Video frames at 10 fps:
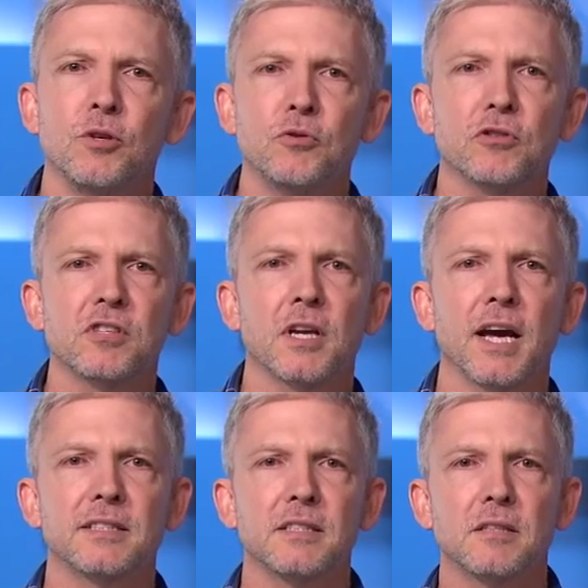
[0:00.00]
Users
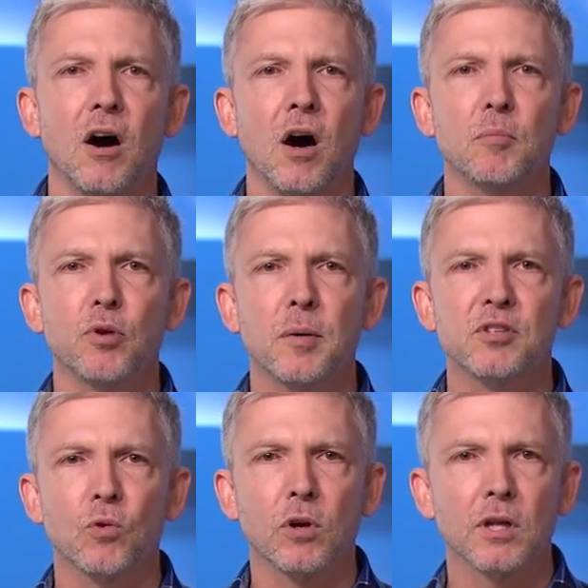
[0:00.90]
connecting to
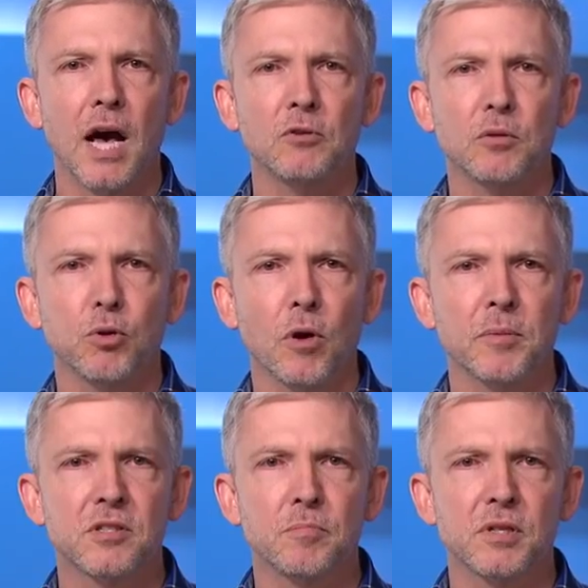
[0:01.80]
on-premise or cloud
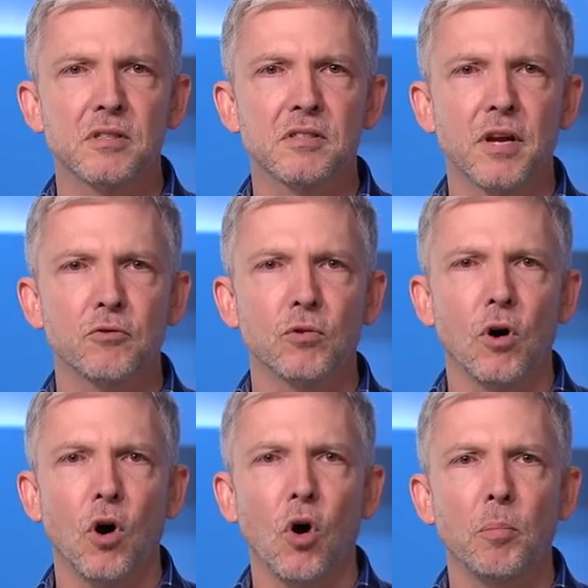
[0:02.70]
deployments of Business Central
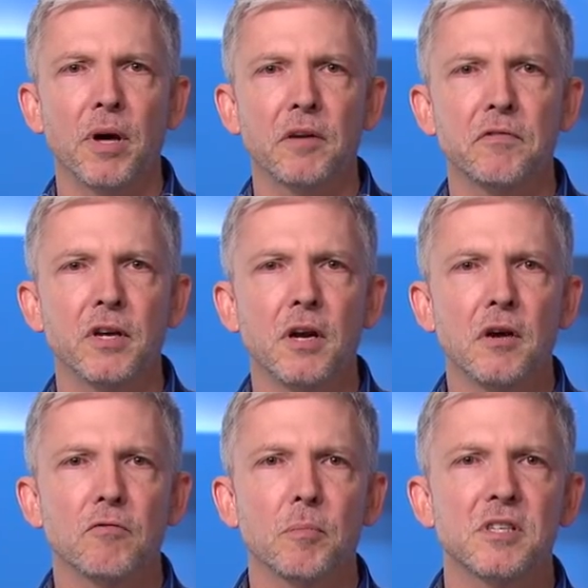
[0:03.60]
all benefit
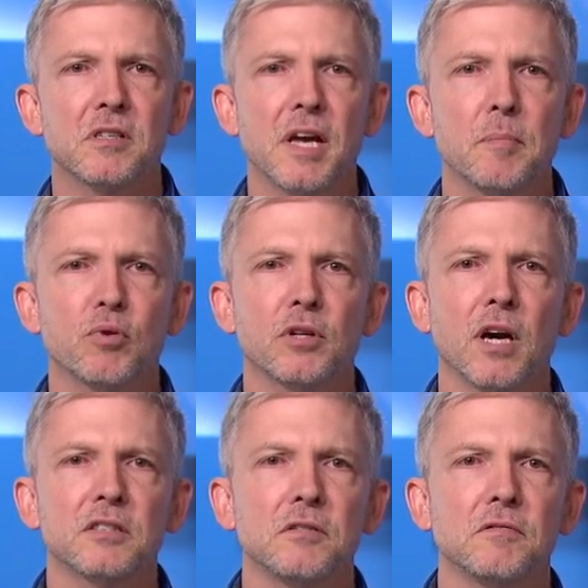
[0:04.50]
from the same
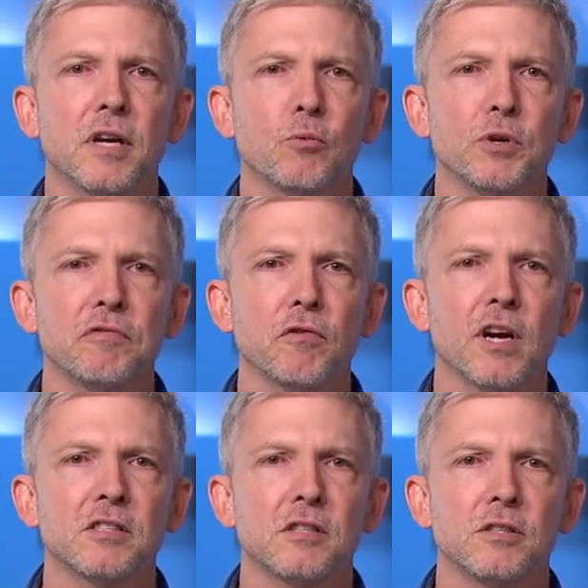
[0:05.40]
productive and
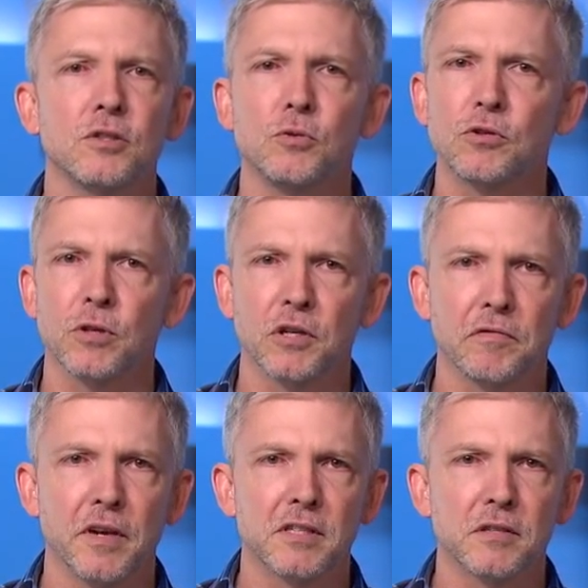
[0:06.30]
refreshed user
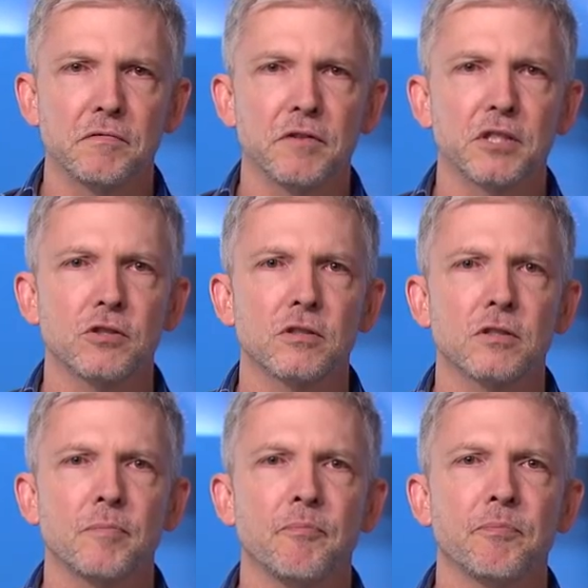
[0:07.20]
interface and
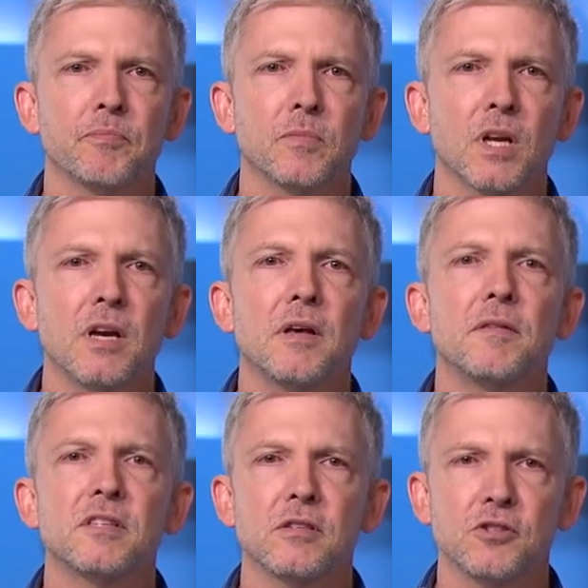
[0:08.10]
features.
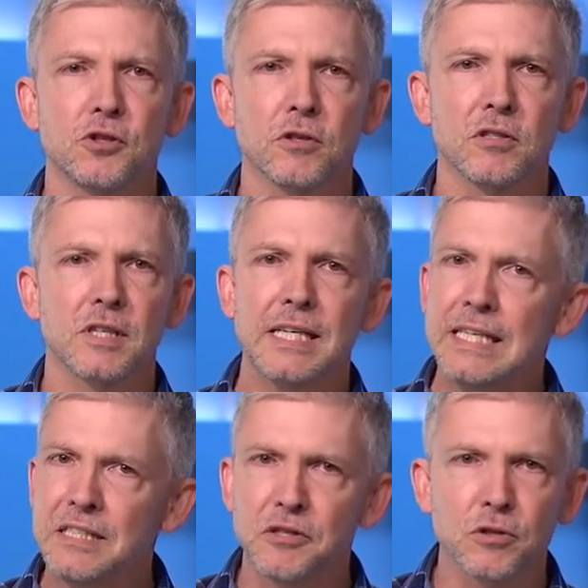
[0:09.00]
This ensures an
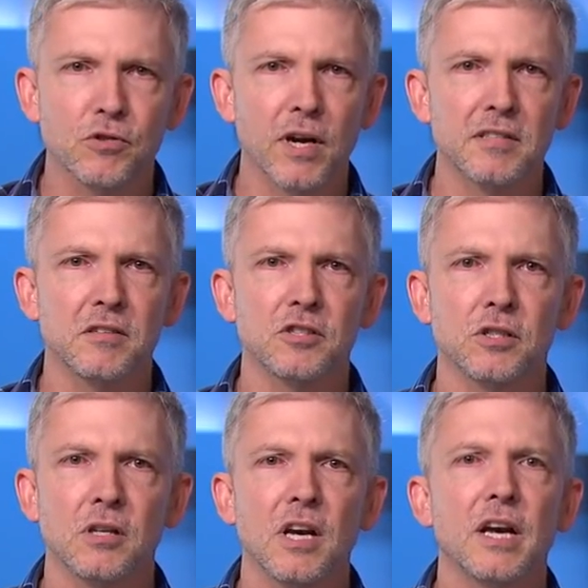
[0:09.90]
easier
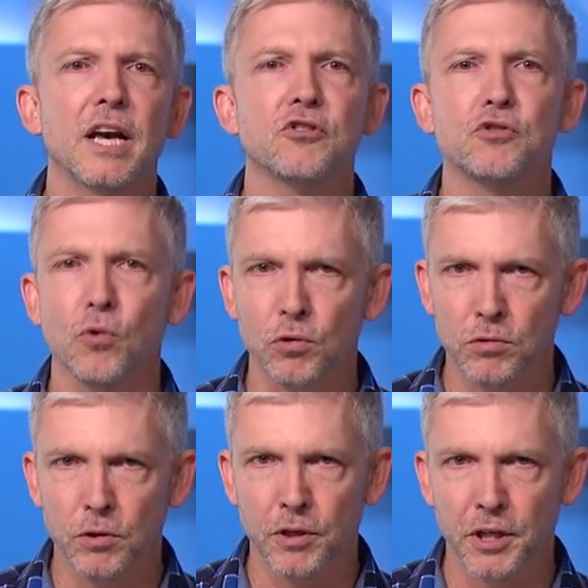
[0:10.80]
transition and
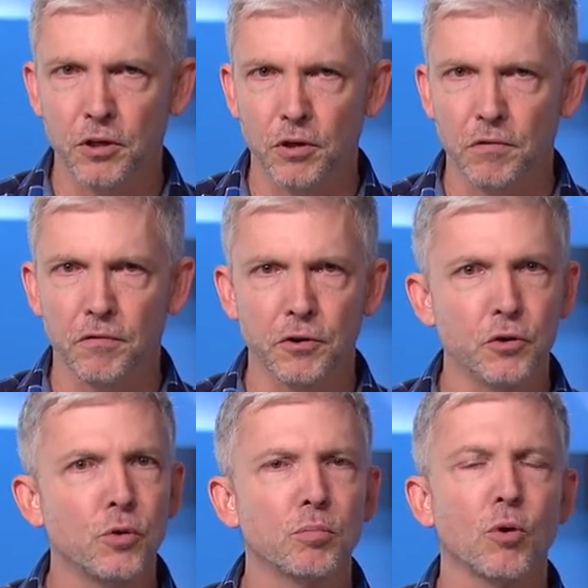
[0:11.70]
shorter learning curve for
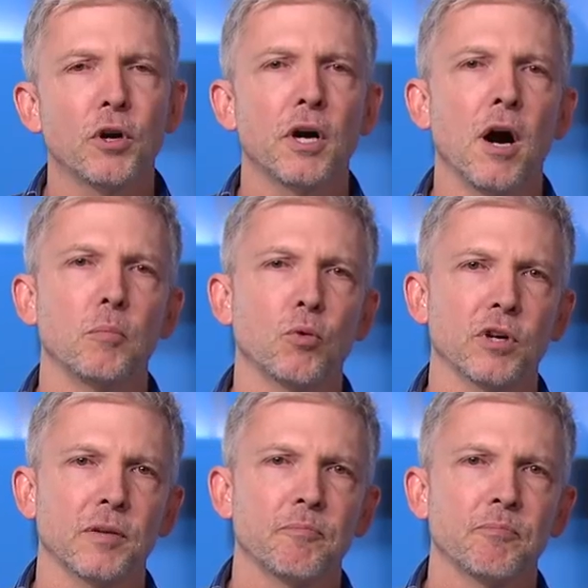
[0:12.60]
new employee onboarding.